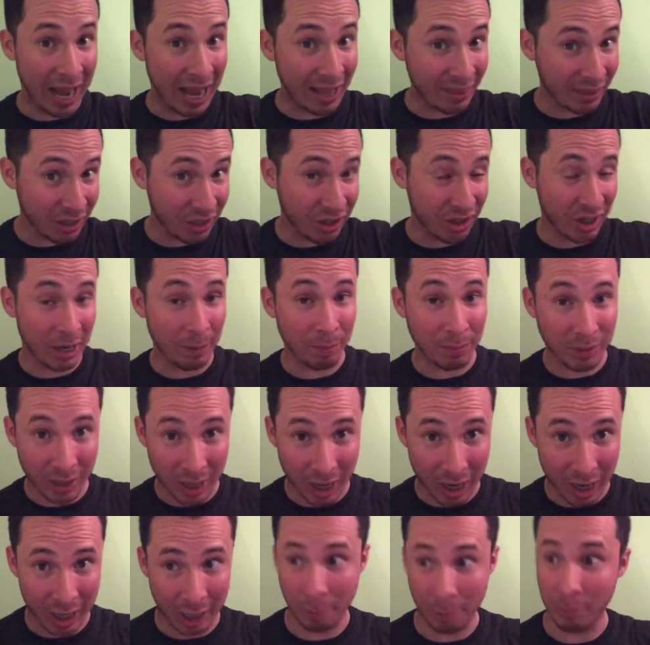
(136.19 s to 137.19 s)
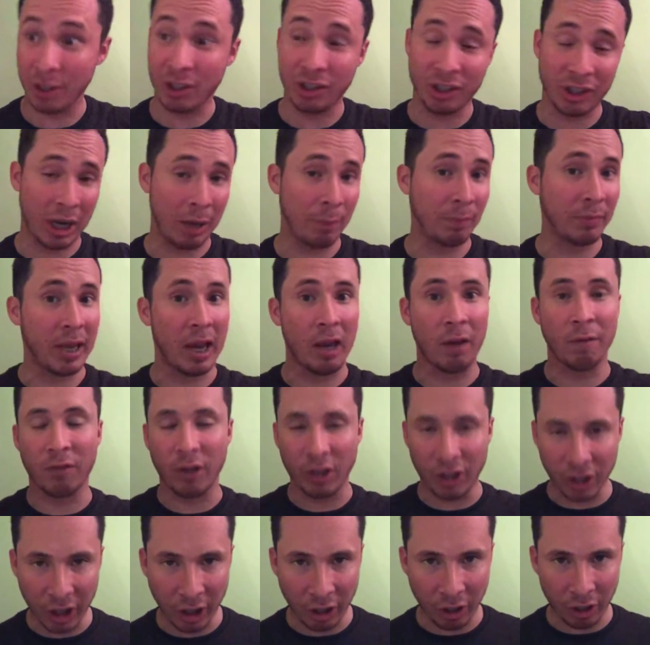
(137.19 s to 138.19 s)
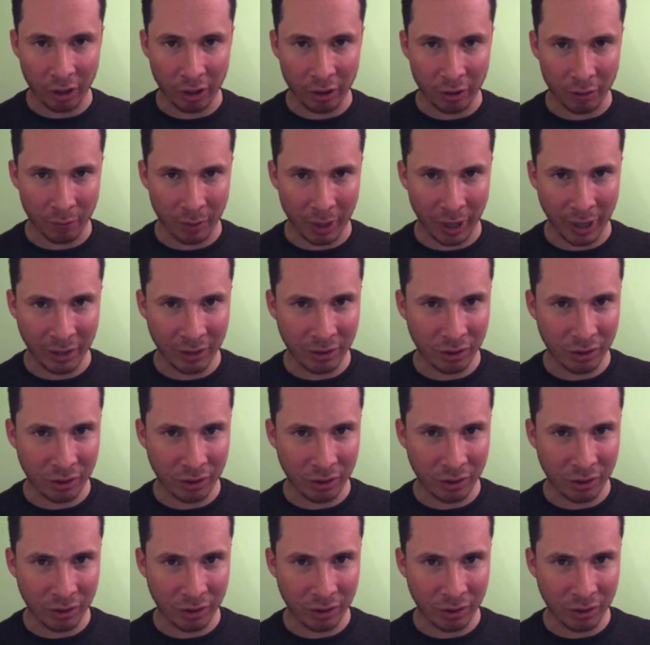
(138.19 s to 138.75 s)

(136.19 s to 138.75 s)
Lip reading: at the same time, the same day of the year, right?